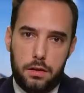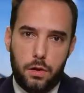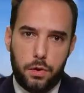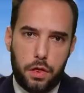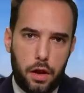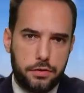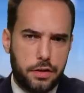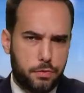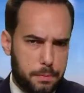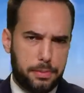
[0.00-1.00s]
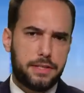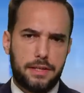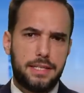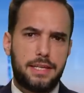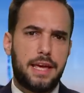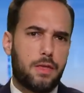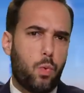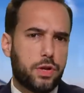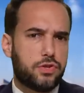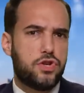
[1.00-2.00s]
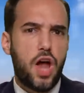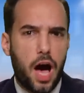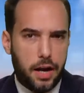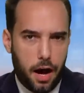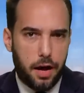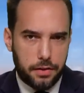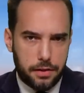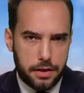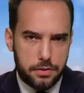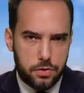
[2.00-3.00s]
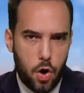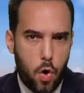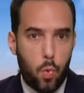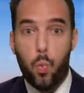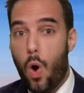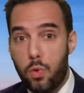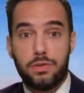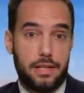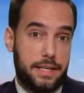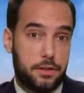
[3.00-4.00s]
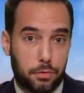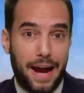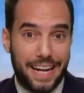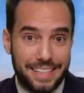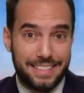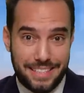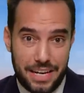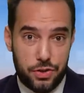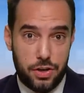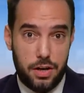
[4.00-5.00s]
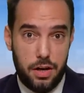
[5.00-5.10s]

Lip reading: Lowenthal is also implicitly saying that what's not on the list won't lead to radicalization.